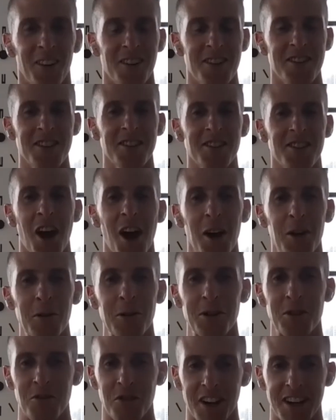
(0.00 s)
We're in this
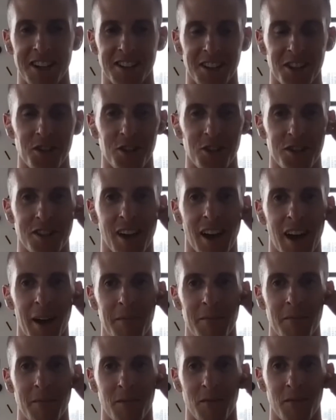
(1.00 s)
awkward transition
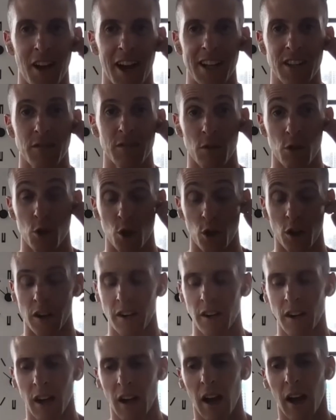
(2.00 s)
time, that's for
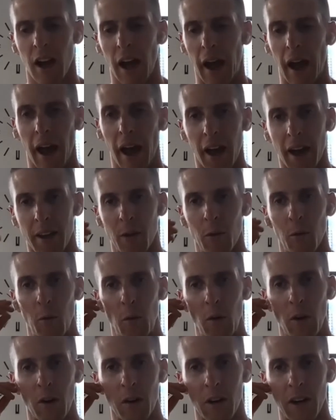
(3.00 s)
sure. And
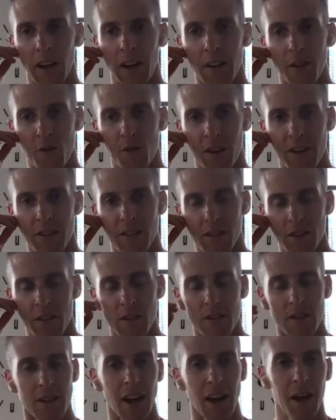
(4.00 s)
we're in a
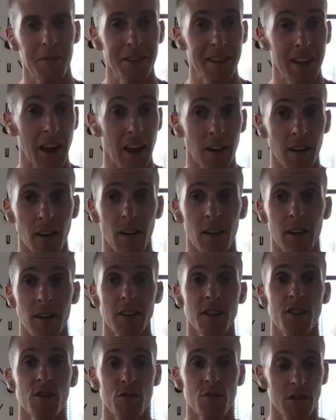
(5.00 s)
transition time in the alcohol
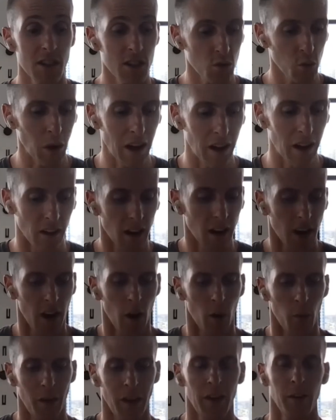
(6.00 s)
industry as well.
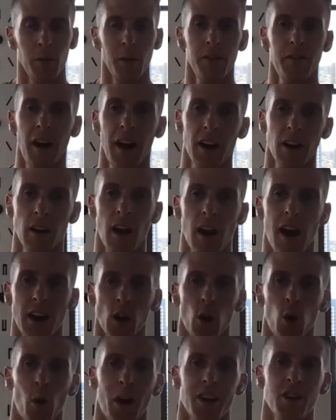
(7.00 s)
We've had a lot
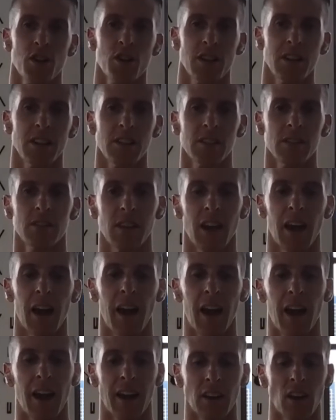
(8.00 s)
of questions
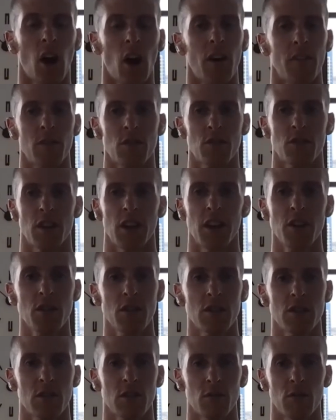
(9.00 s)
and
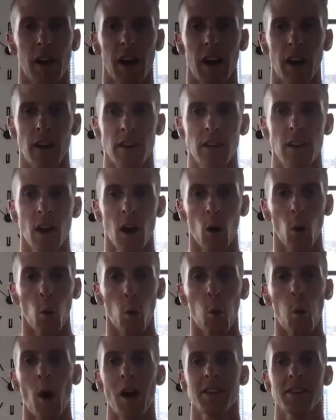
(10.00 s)
conversations around
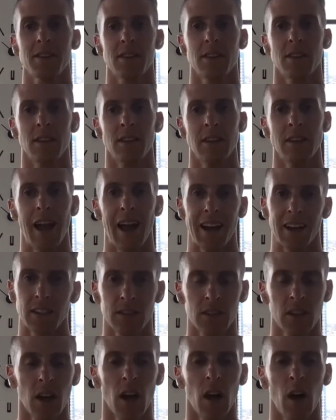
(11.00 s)
what's
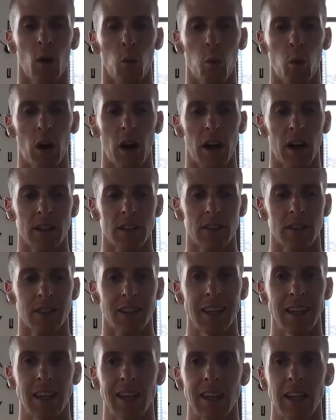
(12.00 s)
next. Was
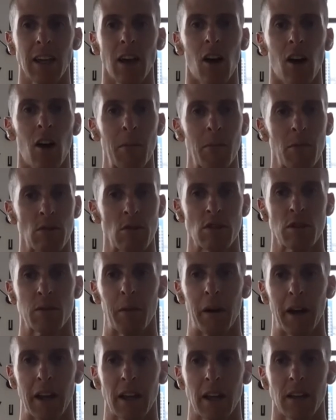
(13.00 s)
the e-commerce
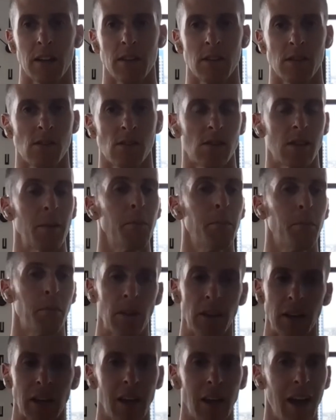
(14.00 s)
spike
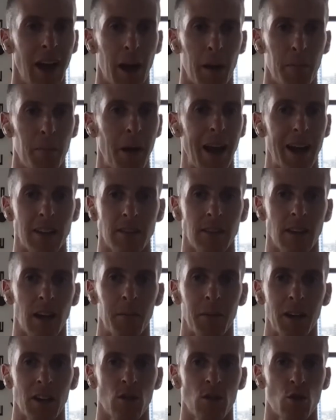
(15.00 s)
simply a
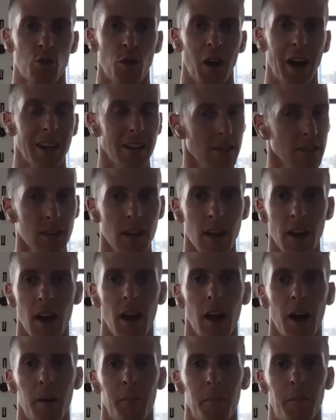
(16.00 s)
pandemic trend?
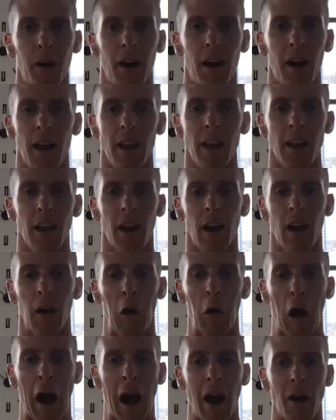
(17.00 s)
But
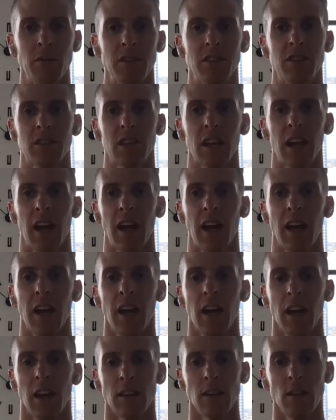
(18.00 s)
I would say,
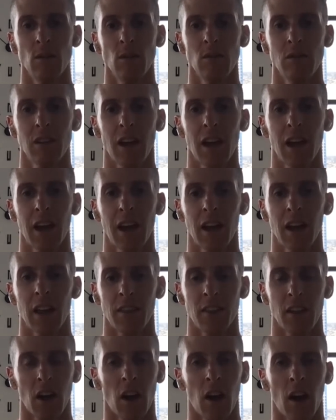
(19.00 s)
using
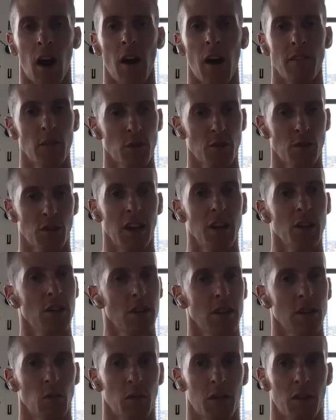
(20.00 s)
the
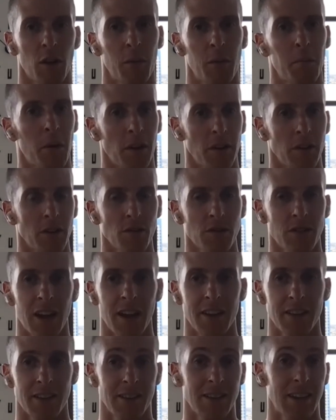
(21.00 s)
conversations with our partners
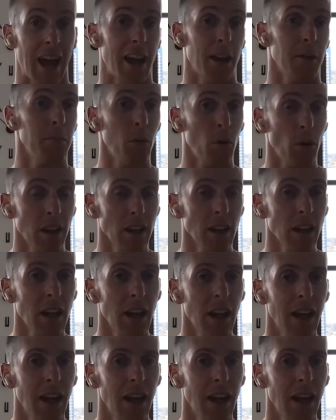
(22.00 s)
as a data point,